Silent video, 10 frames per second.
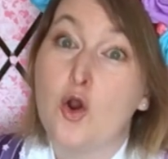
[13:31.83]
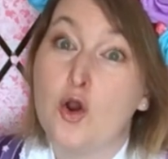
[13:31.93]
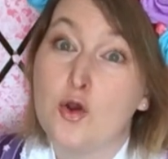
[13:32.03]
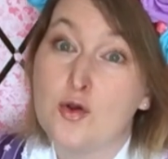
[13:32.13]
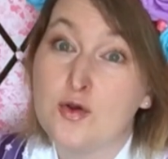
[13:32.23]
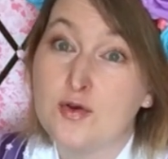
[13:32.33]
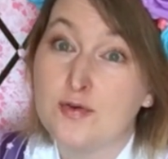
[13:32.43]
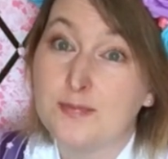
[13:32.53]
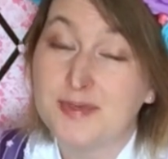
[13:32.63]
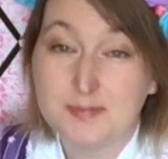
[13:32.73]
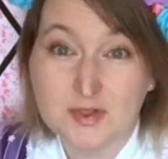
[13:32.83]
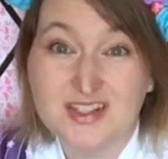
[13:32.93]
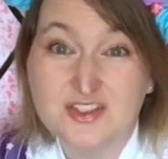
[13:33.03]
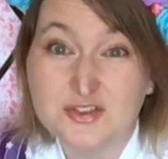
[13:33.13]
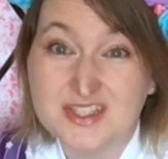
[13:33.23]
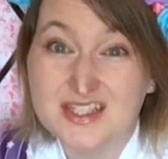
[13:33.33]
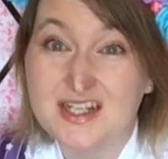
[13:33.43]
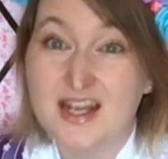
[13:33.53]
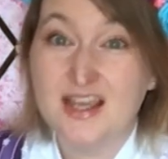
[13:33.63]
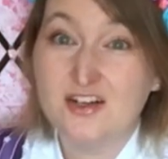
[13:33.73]
uh, people interested
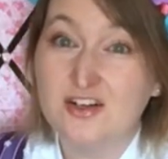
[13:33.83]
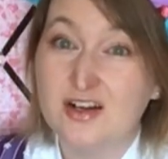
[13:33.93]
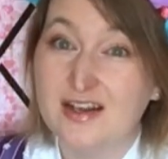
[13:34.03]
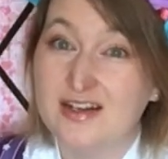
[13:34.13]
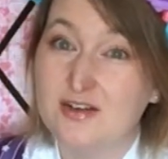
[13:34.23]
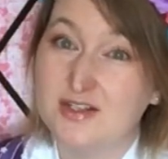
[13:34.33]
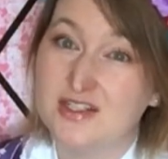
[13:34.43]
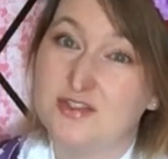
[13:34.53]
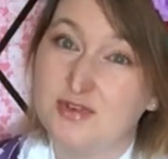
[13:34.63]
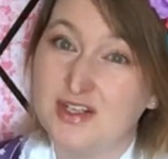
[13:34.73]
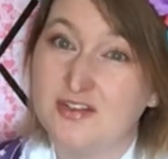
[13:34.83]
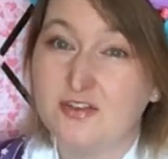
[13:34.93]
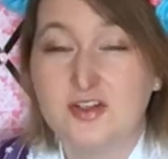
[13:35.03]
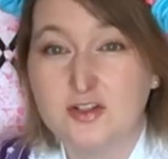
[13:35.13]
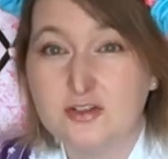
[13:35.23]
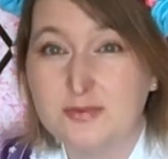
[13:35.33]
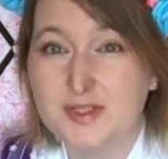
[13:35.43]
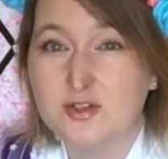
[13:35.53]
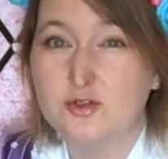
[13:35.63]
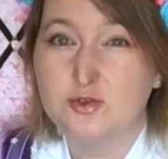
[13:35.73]
later and now it's really difficult to
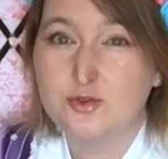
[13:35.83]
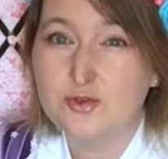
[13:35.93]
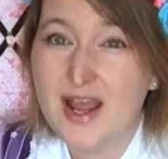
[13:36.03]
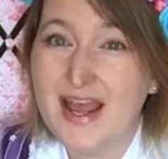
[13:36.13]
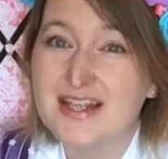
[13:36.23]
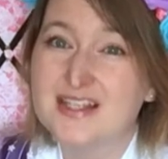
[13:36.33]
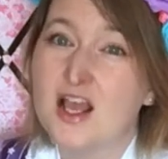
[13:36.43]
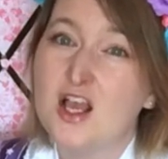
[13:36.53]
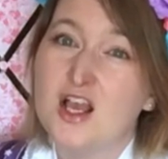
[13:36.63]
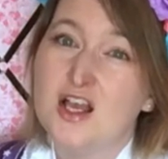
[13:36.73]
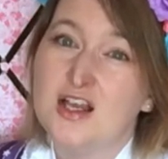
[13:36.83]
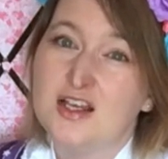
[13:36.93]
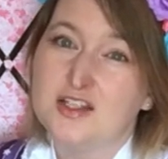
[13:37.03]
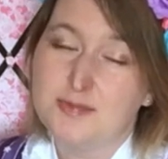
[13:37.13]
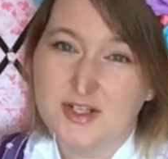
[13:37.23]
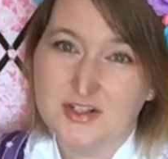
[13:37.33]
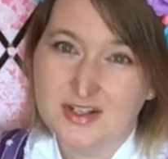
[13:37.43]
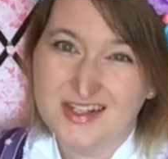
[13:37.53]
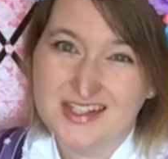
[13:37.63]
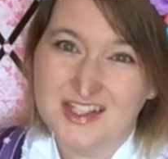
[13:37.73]
make new dress,
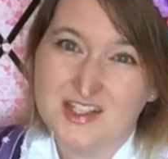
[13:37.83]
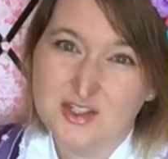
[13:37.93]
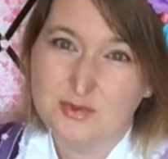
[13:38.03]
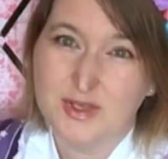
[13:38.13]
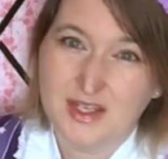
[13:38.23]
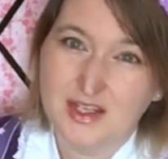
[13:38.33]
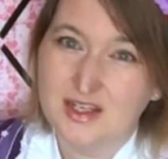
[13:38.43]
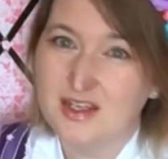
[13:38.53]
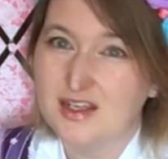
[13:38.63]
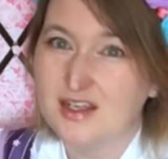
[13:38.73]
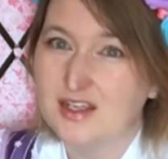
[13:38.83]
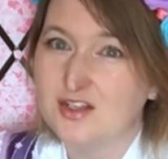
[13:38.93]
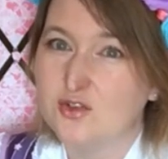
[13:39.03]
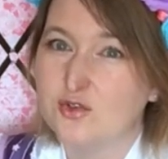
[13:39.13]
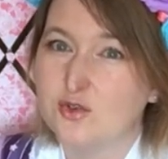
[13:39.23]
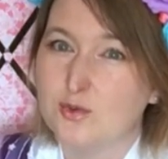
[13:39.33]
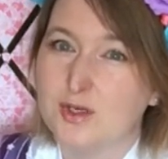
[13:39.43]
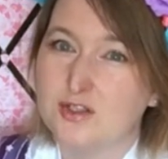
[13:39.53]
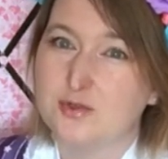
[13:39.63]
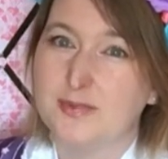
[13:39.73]
especially since we don't know
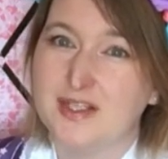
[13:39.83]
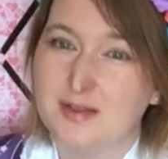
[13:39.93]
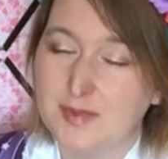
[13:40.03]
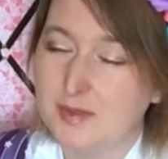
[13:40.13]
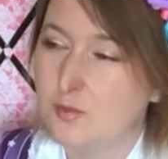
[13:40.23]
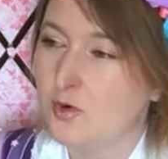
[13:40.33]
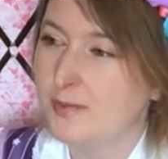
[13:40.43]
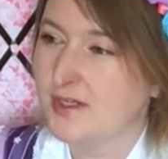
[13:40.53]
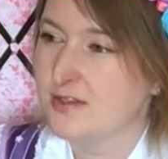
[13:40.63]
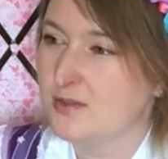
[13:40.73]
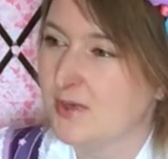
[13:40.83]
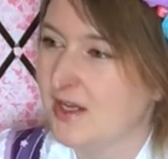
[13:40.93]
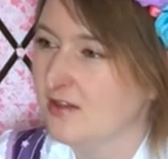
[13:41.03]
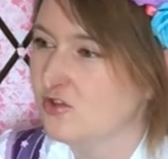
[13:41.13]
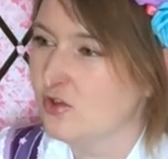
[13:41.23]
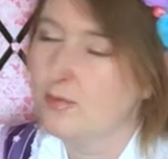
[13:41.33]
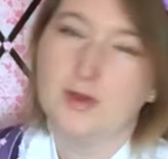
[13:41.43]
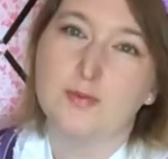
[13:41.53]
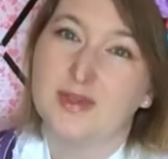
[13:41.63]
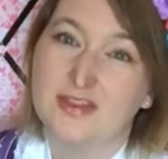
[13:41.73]
where to make them anymore because we had trouble
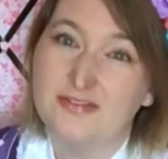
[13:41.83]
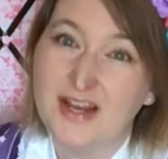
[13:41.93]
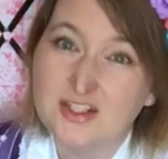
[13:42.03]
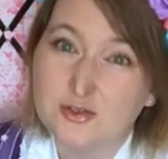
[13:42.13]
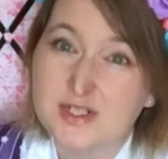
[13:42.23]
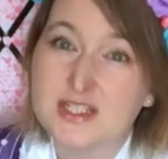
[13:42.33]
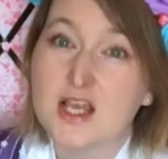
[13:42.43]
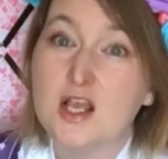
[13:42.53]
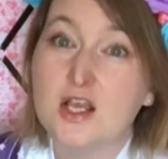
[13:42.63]
with the factories